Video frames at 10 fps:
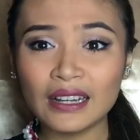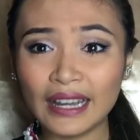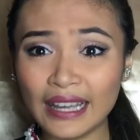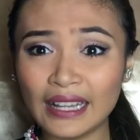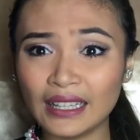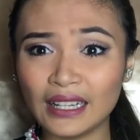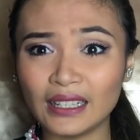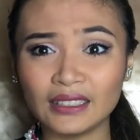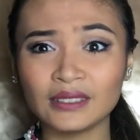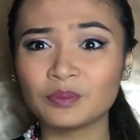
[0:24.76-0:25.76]

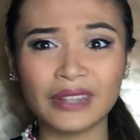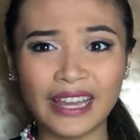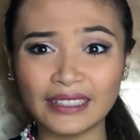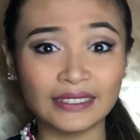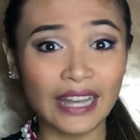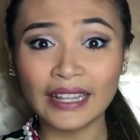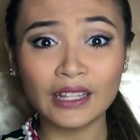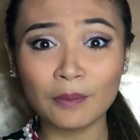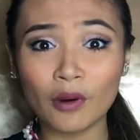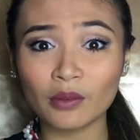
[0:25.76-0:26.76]
Ayala, and any
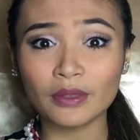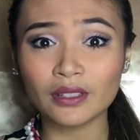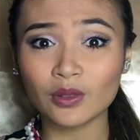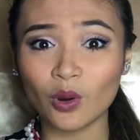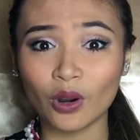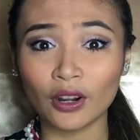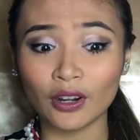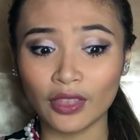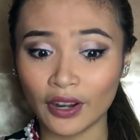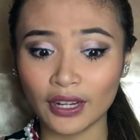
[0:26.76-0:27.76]
department store
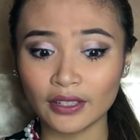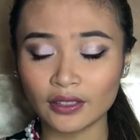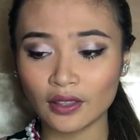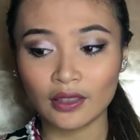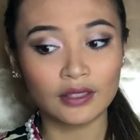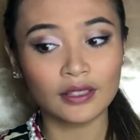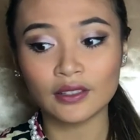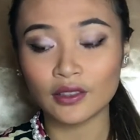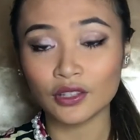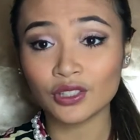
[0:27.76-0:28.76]
there is. This
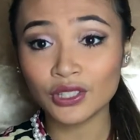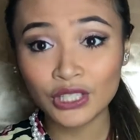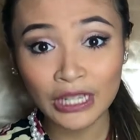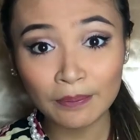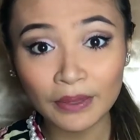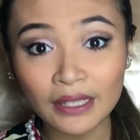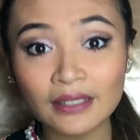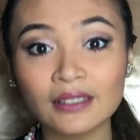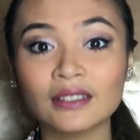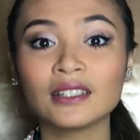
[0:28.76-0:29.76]
is the
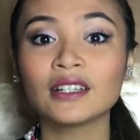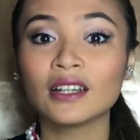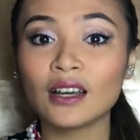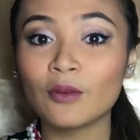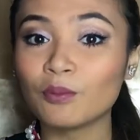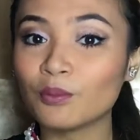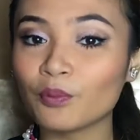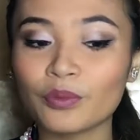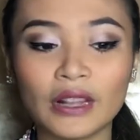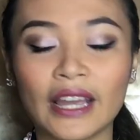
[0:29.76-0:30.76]
cheapest
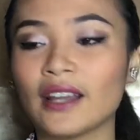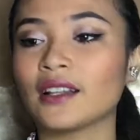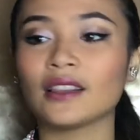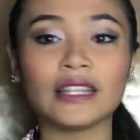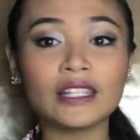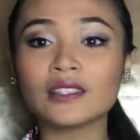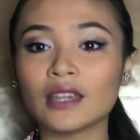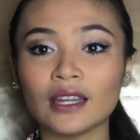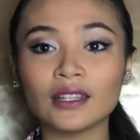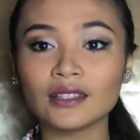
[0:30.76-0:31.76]
like
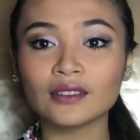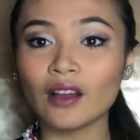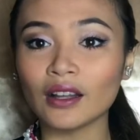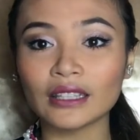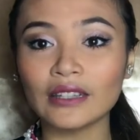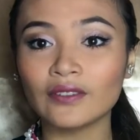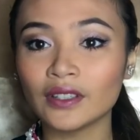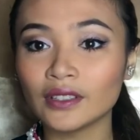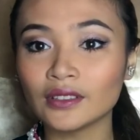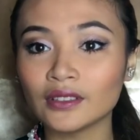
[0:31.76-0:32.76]
legit not
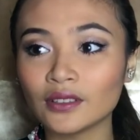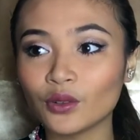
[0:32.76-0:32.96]
even